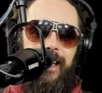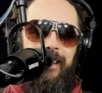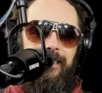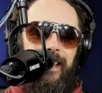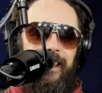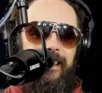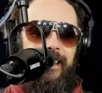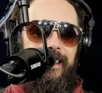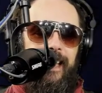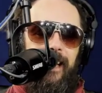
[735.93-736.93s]
I don't like
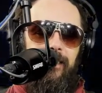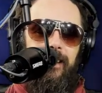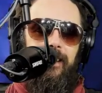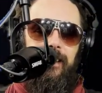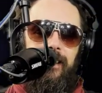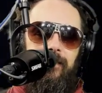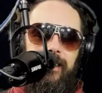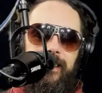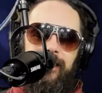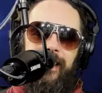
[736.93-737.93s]
this now. I
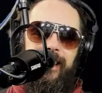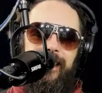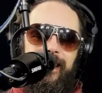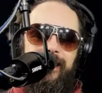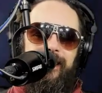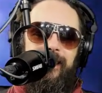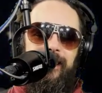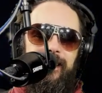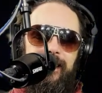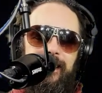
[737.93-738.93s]
really don't like this.
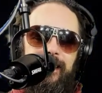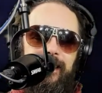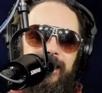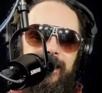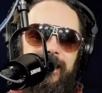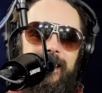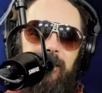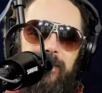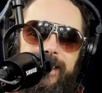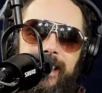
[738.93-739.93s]
This is
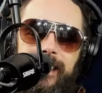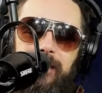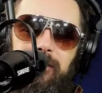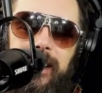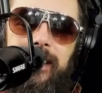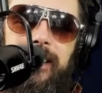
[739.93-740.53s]
upsetting to me.